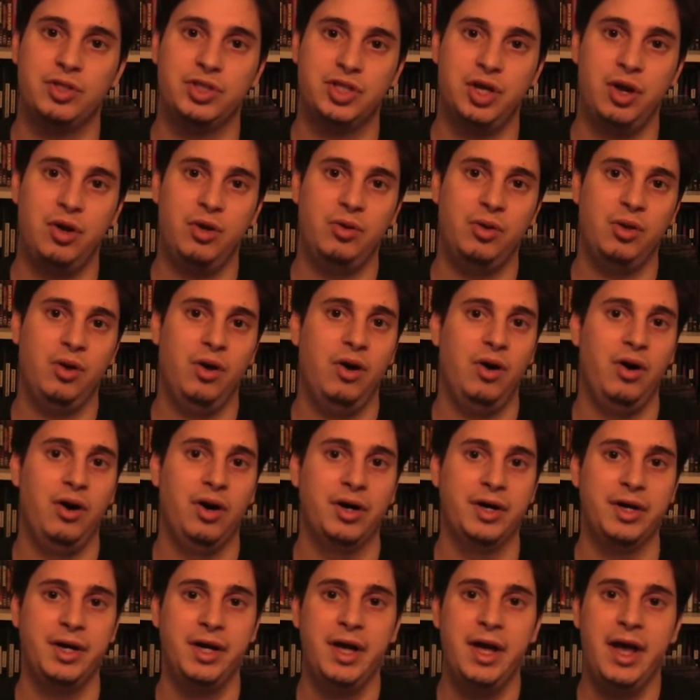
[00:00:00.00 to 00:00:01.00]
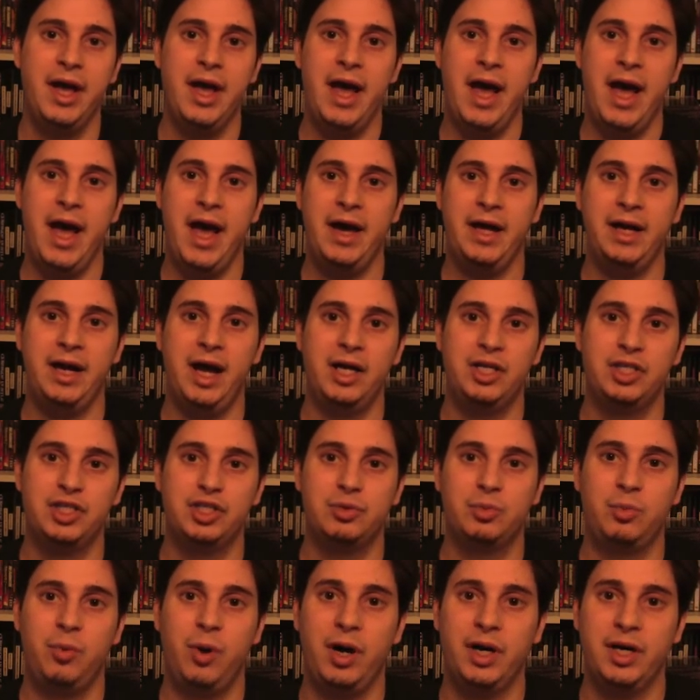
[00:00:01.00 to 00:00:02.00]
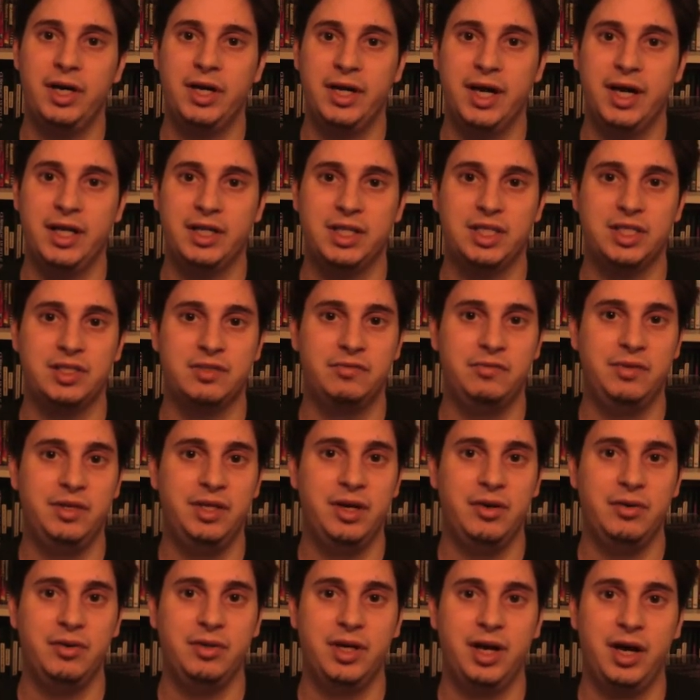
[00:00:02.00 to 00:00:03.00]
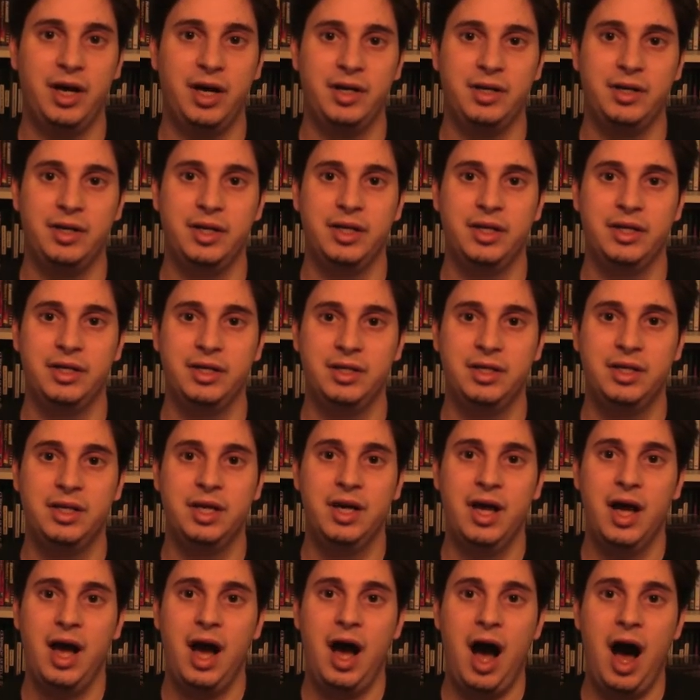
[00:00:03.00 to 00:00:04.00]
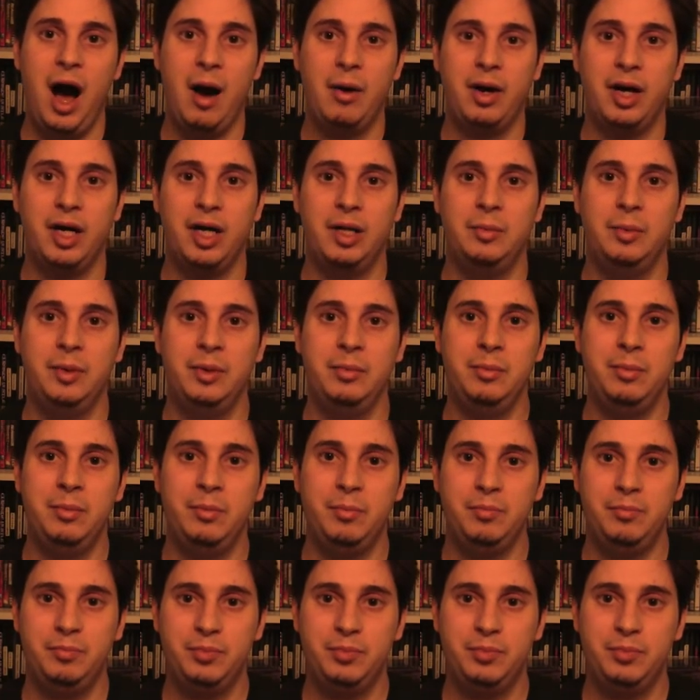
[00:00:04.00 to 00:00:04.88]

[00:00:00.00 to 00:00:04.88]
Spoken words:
long, and I just wanted to get this video done, and I'm gonna be.